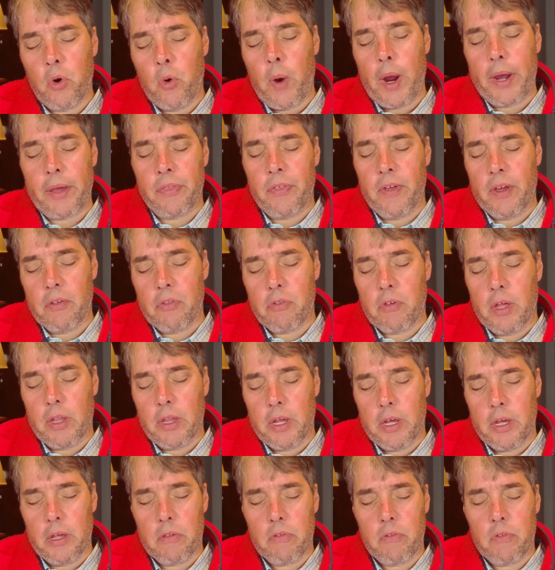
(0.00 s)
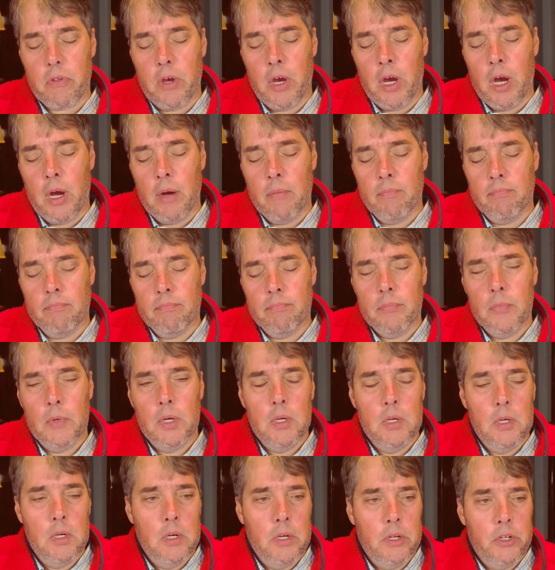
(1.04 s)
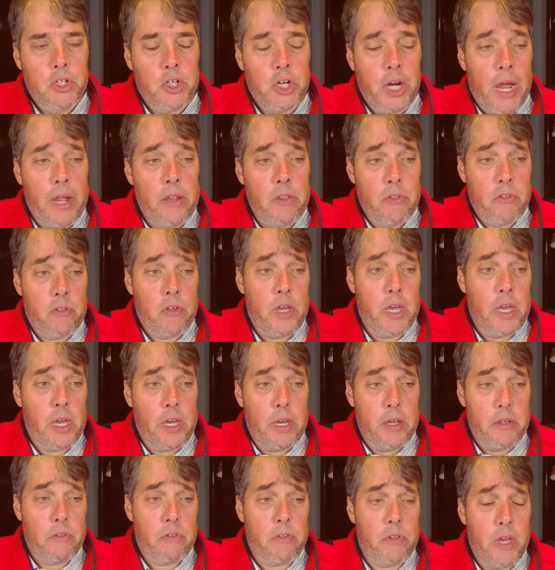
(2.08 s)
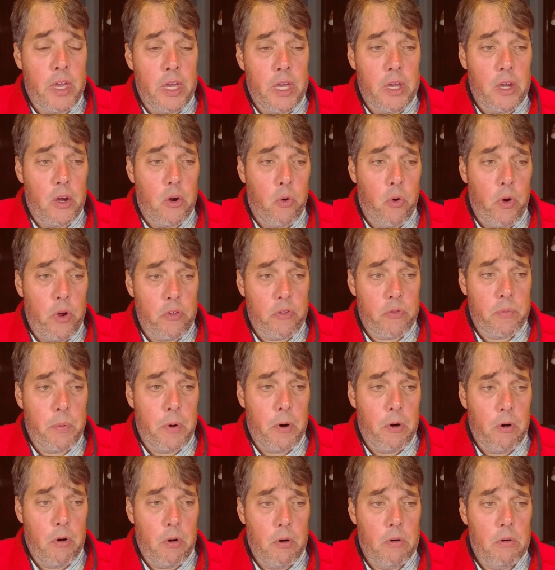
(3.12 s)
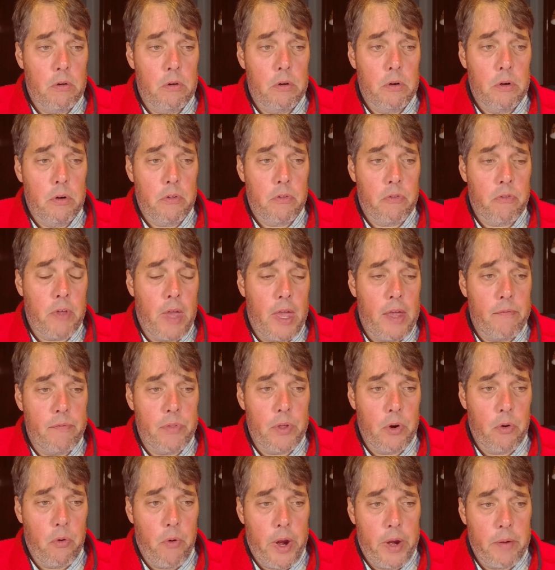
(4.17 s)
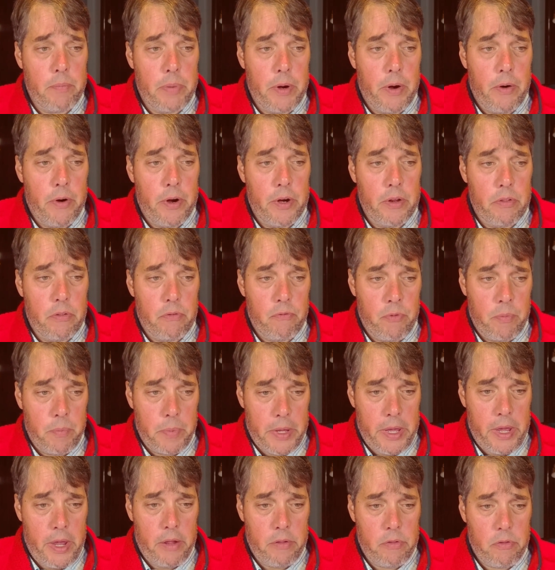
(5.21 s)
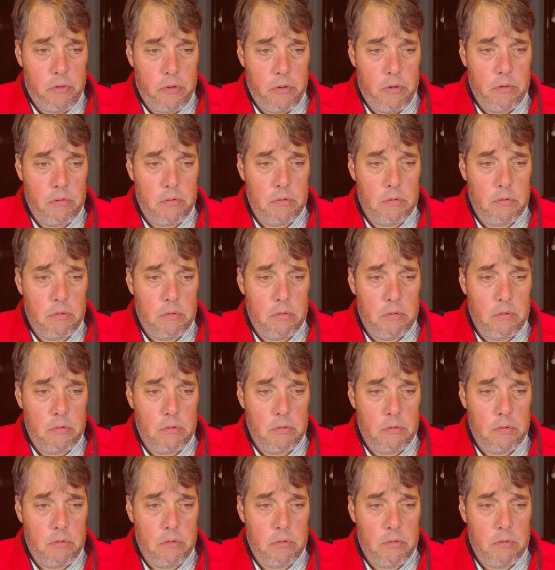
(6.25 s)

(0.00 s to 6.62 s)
quick things on this. Gen Z is seeing CRISPR save their grandparents from cancer.